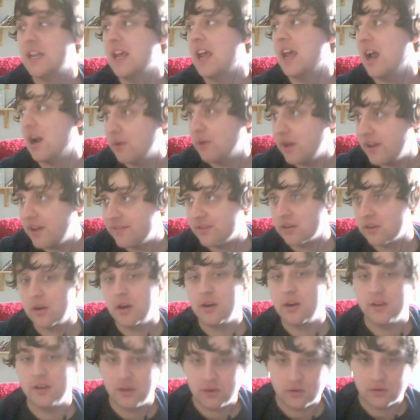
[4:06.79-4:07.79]
However,
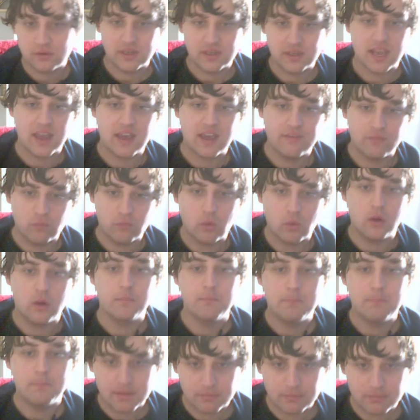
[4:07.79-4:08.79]
I only have
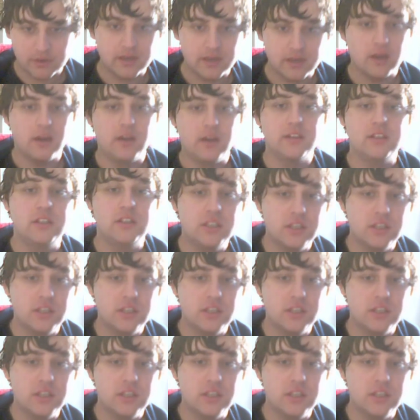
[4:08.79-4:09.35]
one memory card.